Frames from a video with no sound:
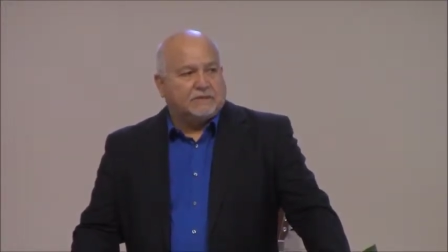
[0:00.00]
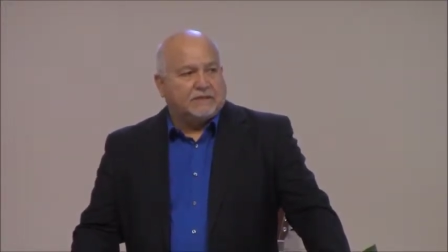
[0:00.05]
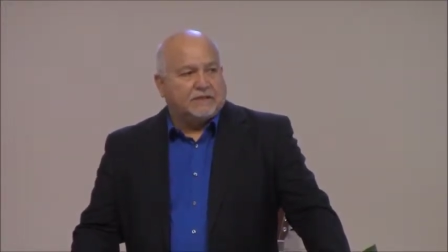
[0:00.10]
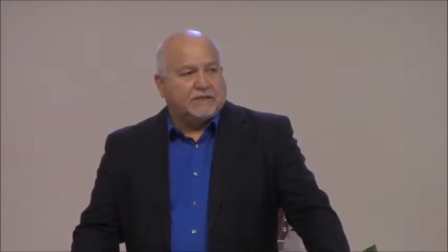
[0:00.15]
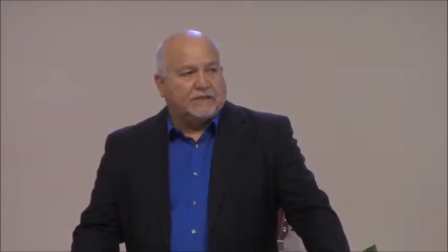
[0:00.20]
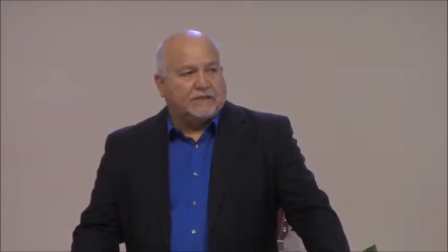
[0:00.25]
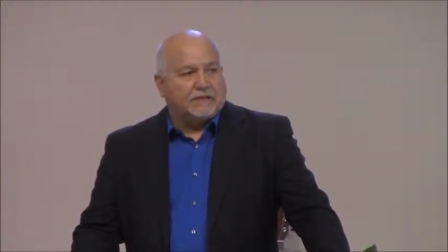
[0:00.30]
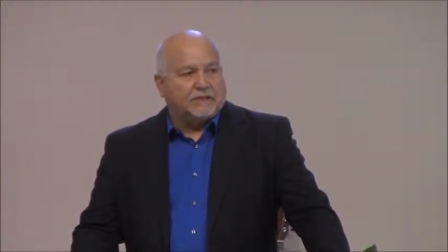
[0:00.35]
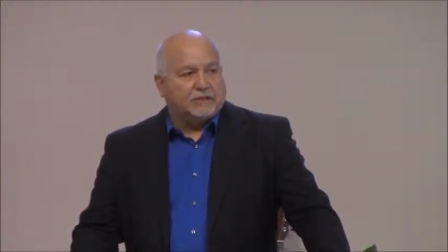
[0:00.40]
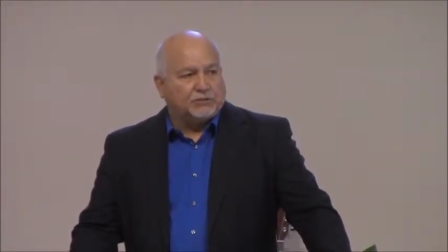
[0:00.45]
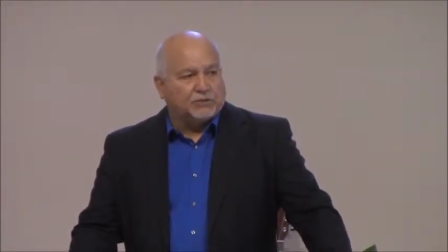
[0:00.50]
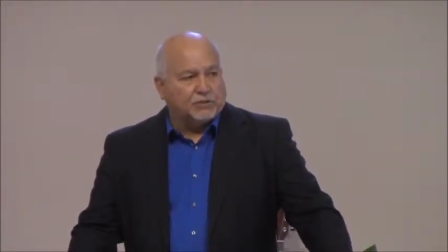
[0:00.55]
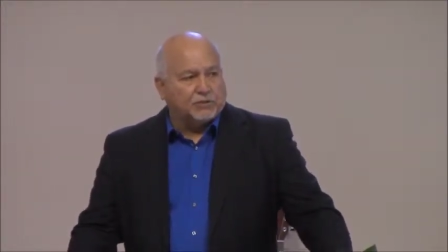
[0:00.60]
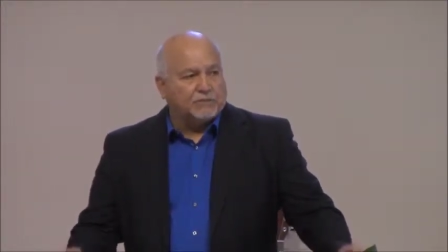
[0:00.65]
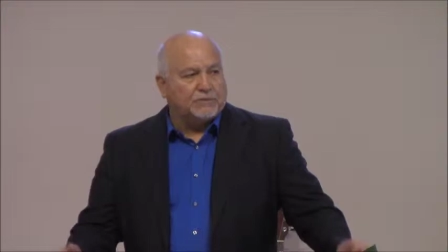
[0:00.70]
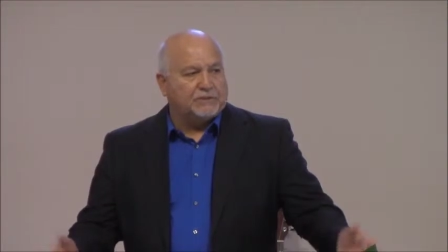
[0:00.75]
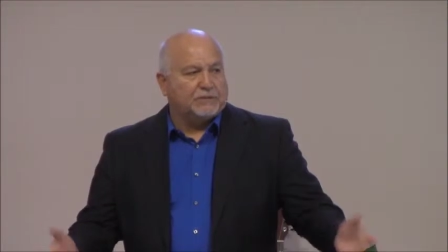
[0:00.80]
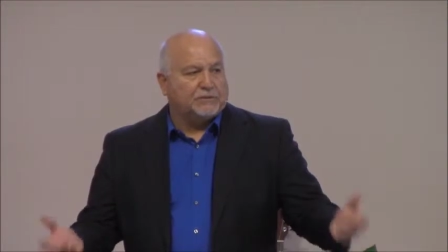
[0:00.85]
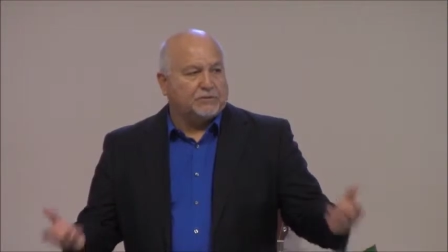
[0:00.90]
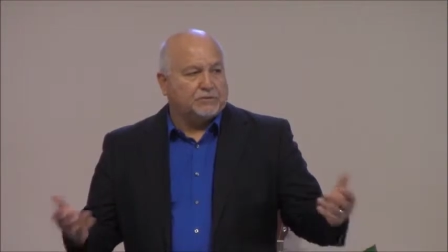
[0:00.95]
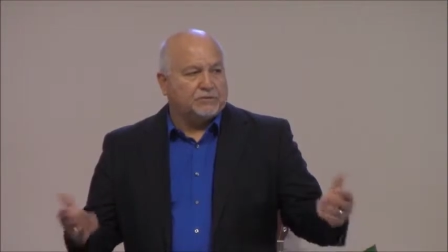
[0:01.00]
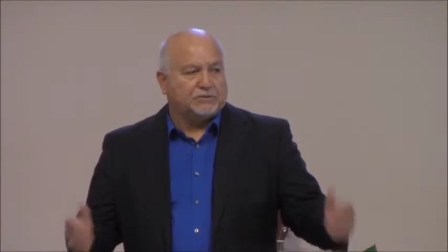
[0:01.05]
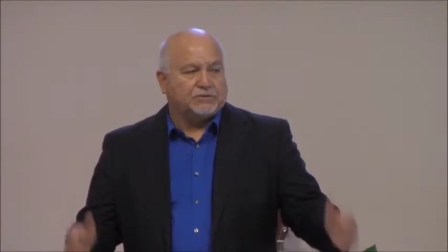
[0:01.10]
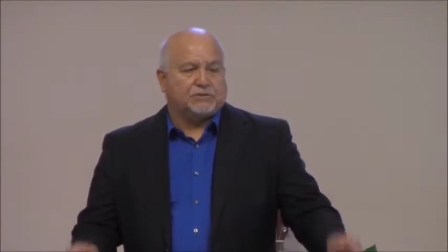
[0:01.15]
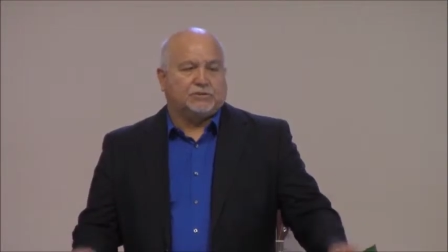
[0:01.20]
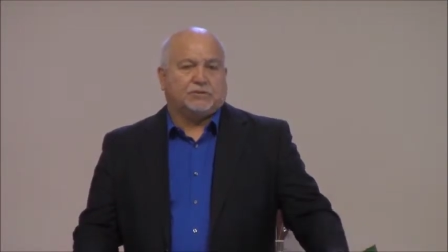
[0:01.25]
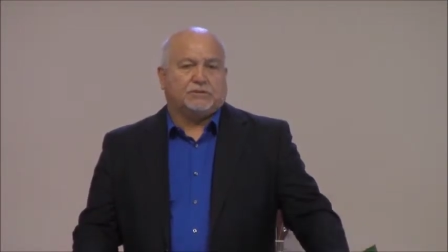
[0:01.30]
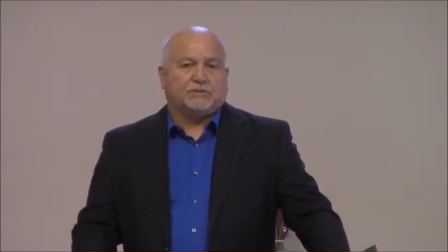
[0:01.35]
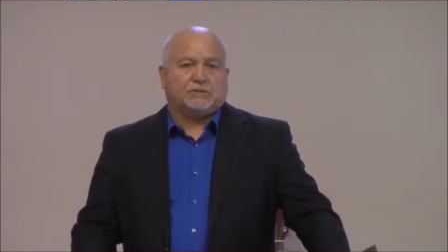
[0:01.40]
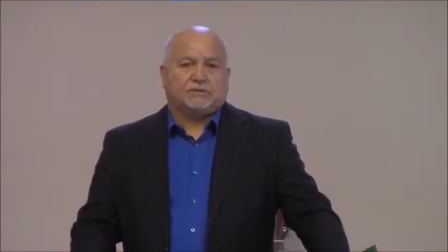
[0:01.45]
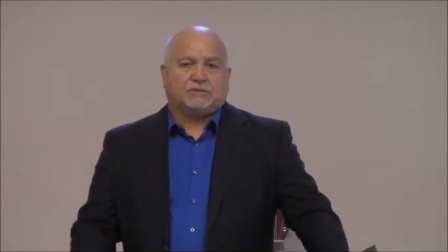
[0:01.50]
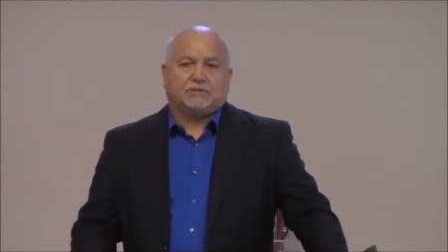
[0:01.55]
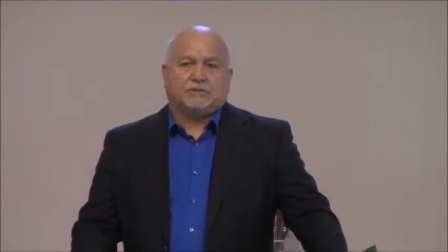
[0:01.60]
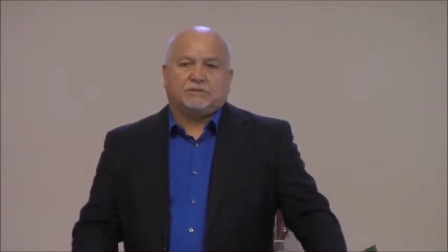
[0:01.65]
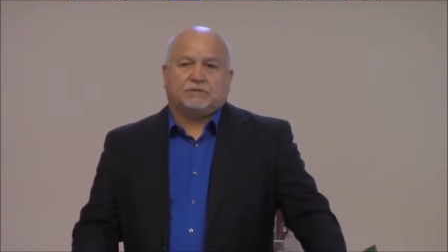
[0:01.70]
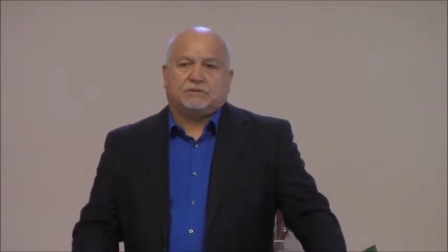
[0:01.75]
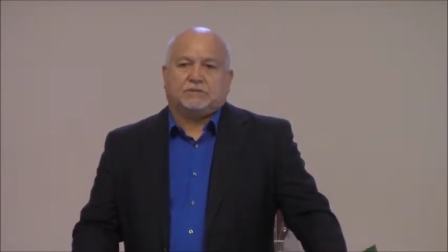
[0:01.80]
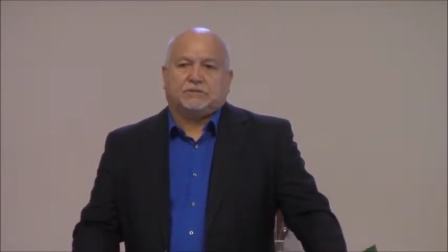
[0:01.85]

and He took me to a church.